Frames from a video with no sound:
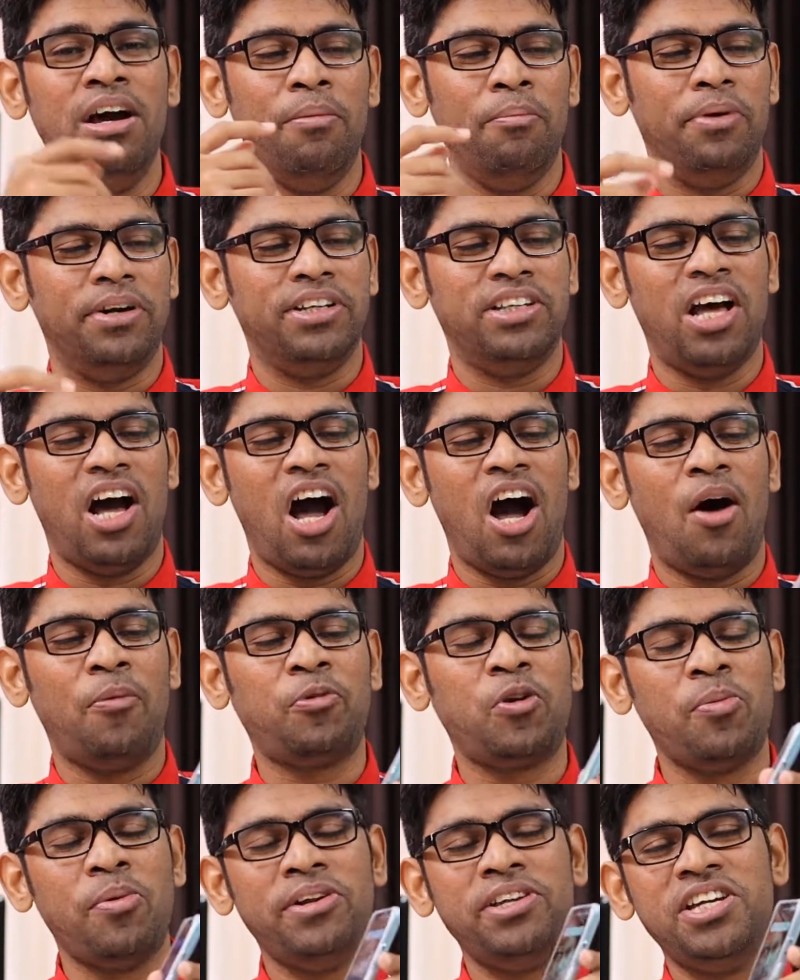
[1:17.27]
But the
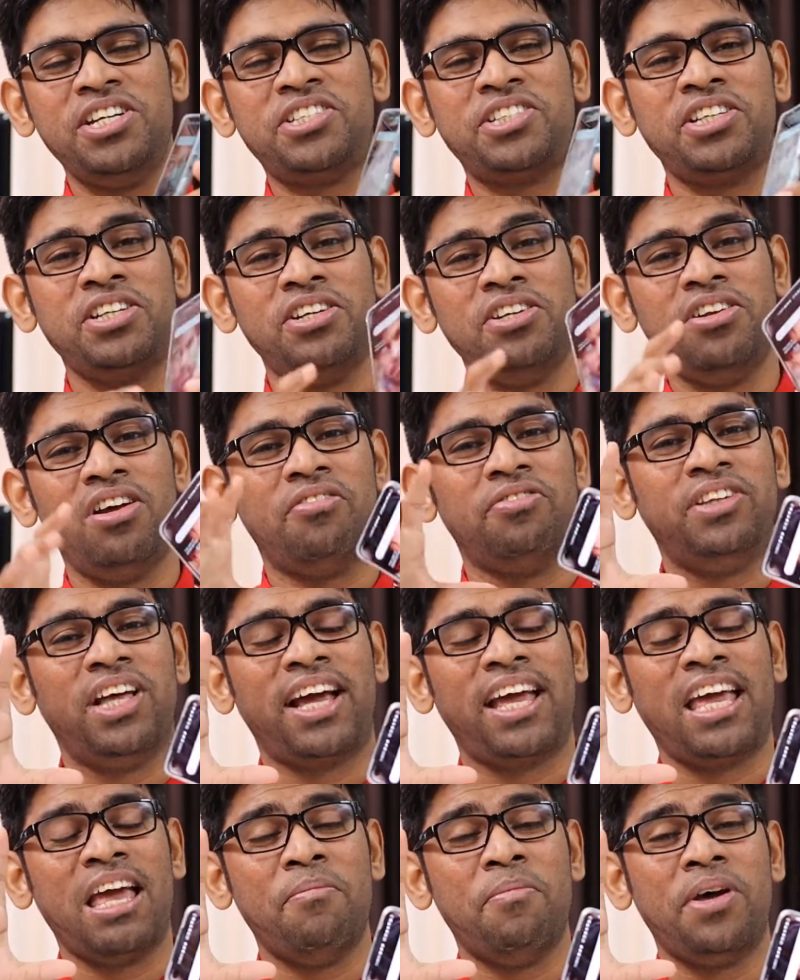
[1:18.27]
optimization of the
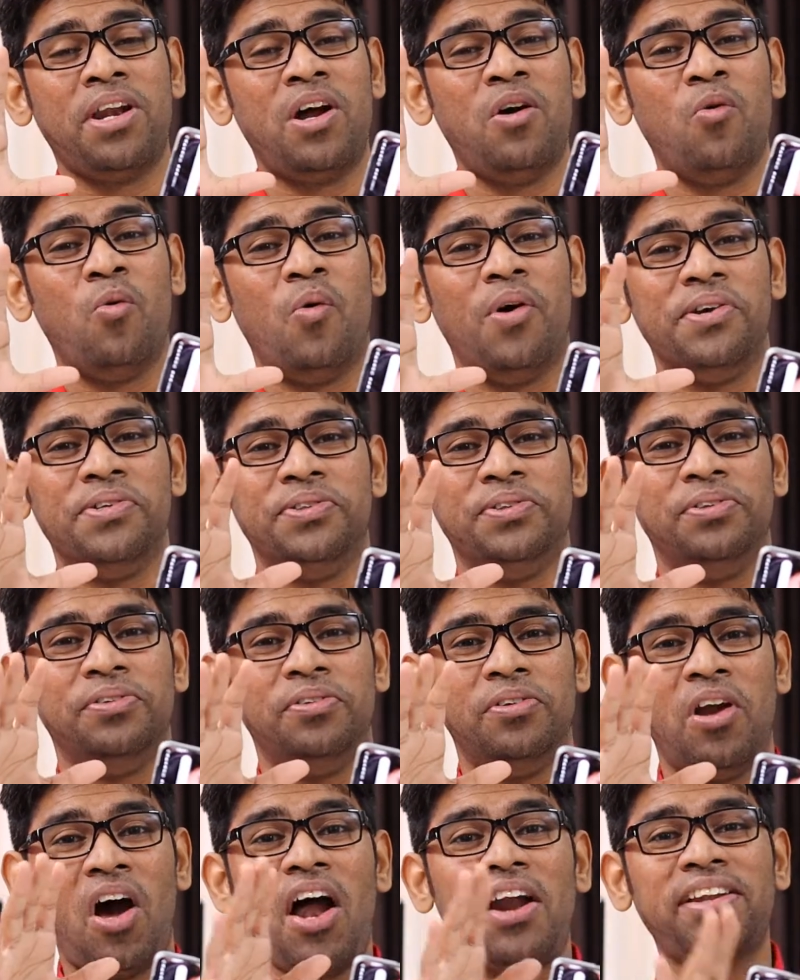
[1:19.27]
camera was
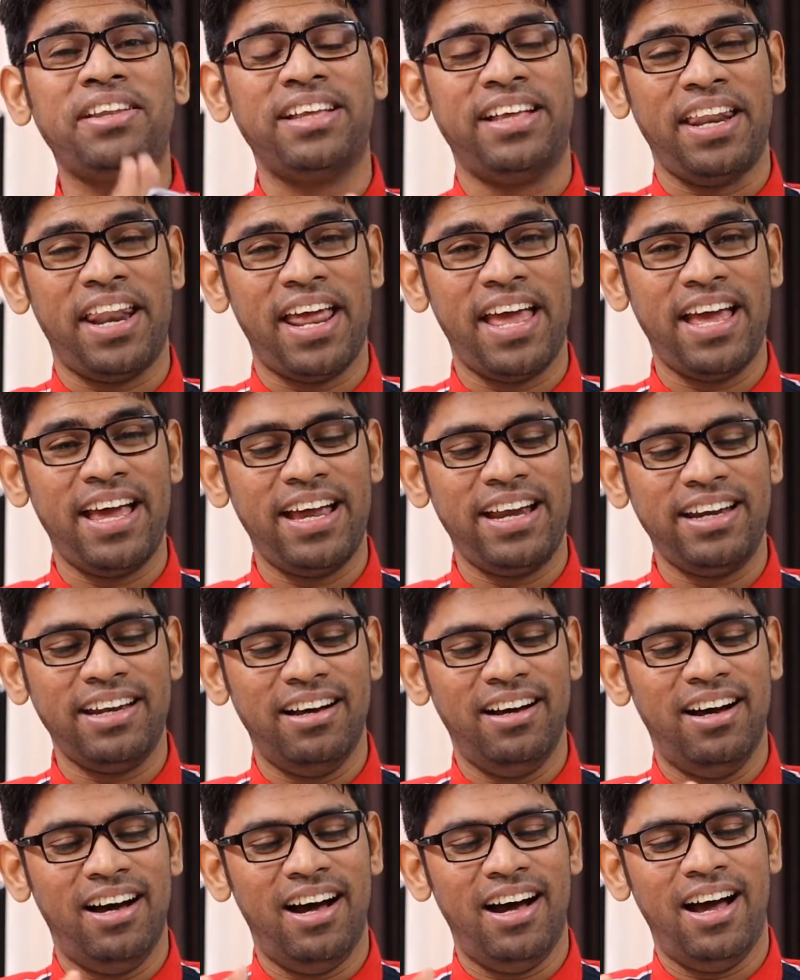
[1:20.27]
not great
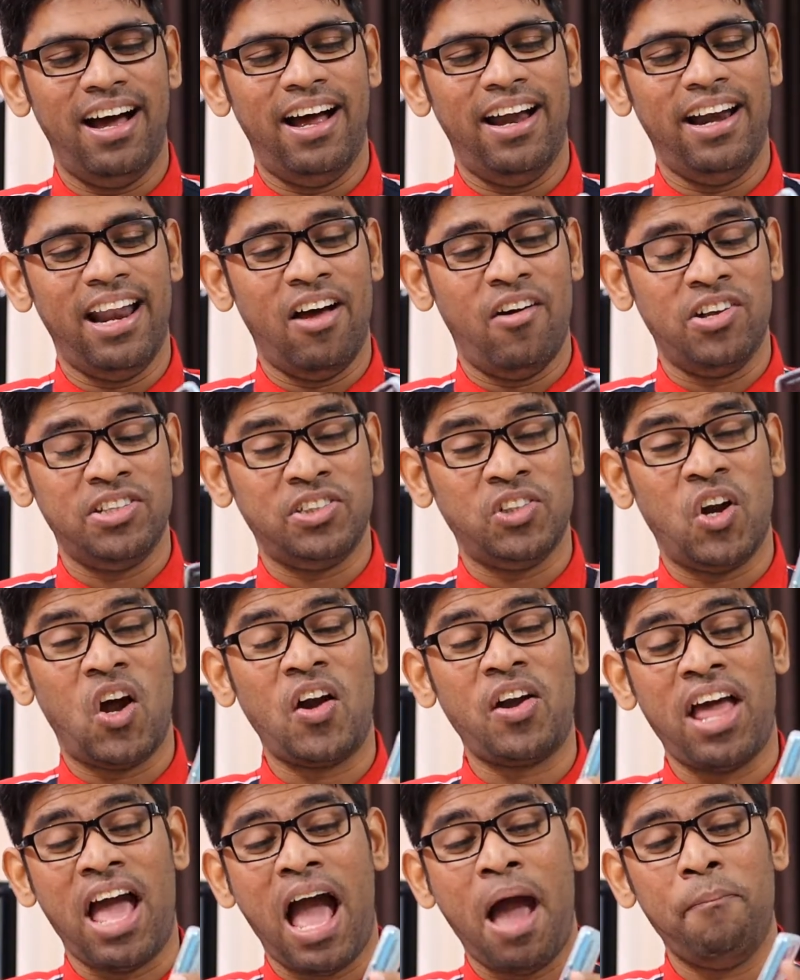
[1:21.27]
and I was
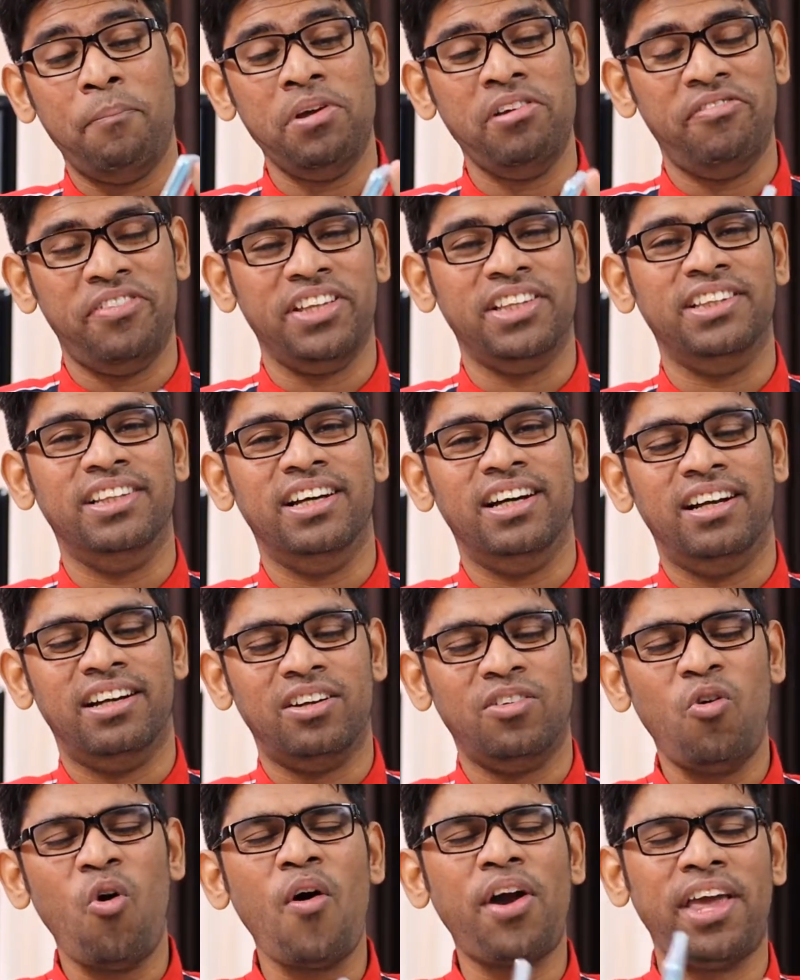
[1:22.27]
not happy with
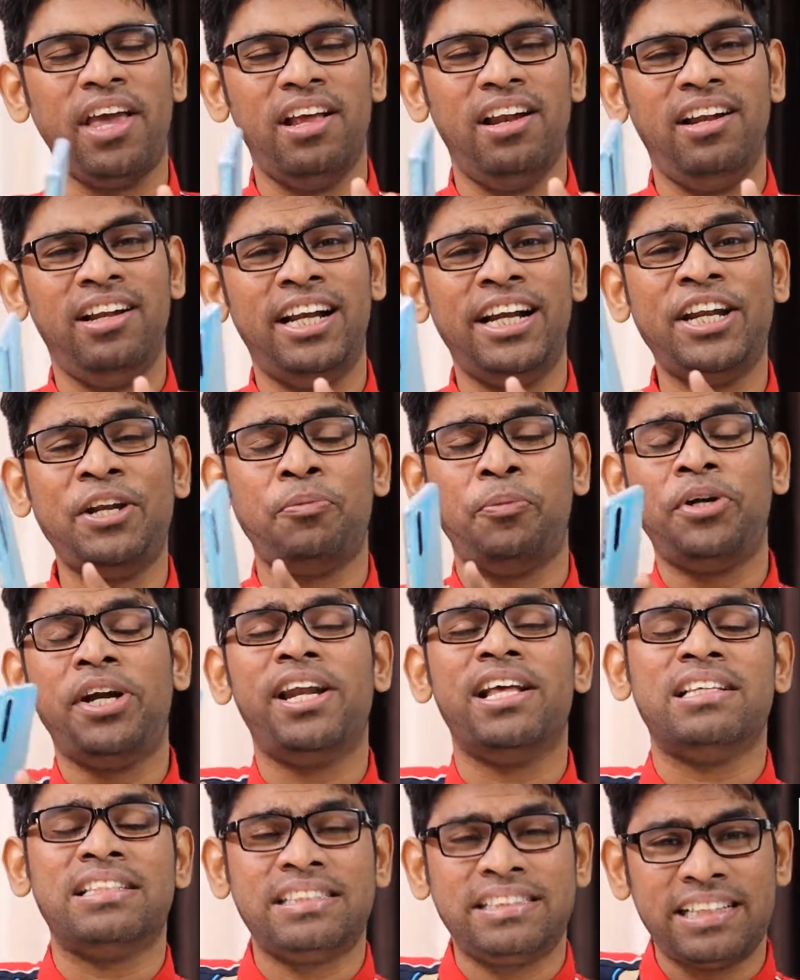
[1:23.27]
that. Okay, let's put it
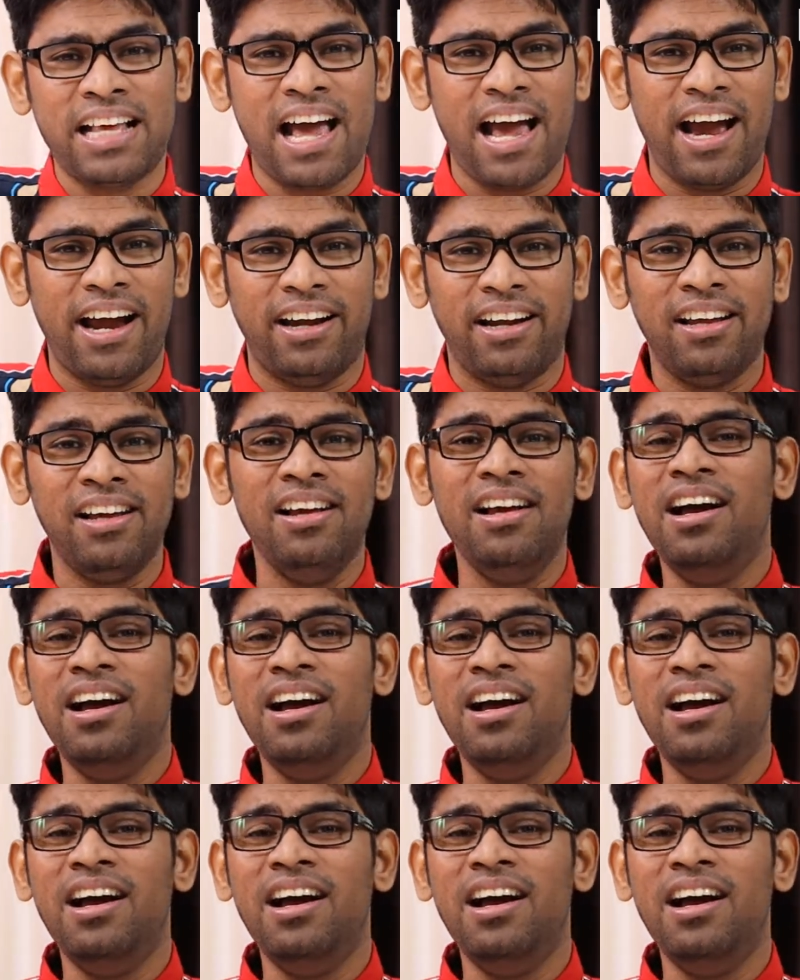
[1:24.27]
aside.